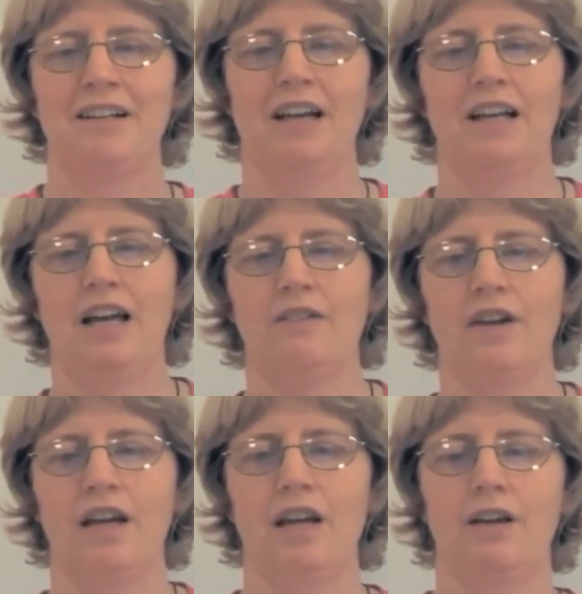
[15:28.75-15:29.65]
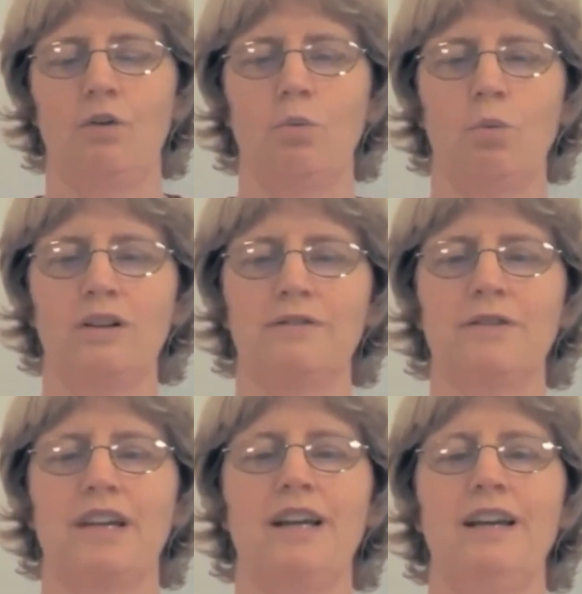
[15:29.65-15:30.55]
And have a
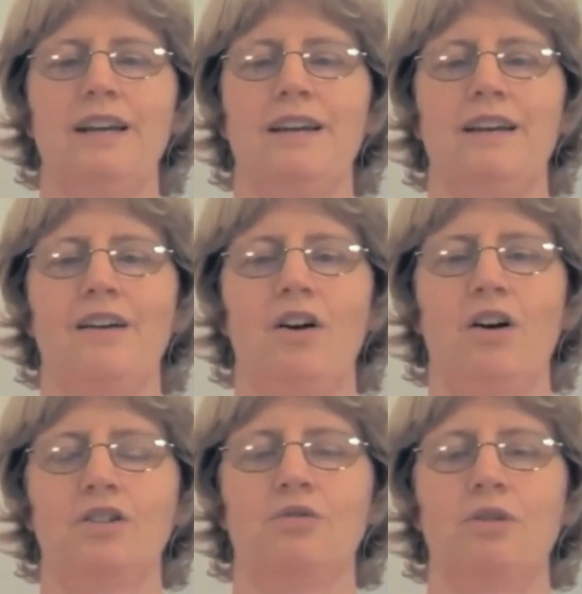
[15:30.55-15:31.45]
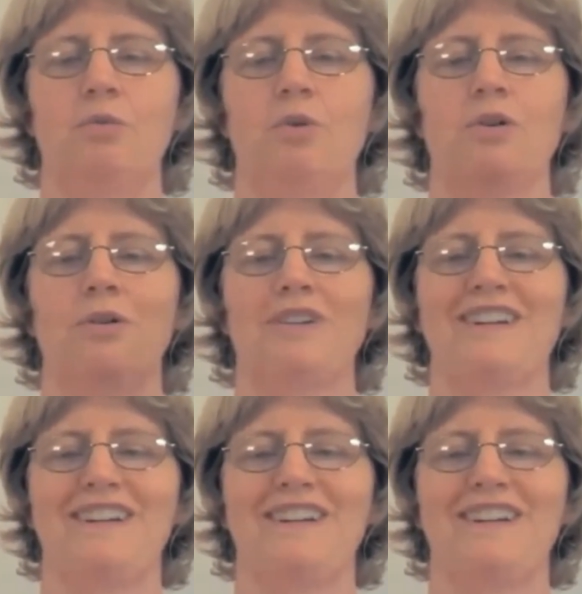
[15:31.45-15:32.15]
wonderful day, Archery World.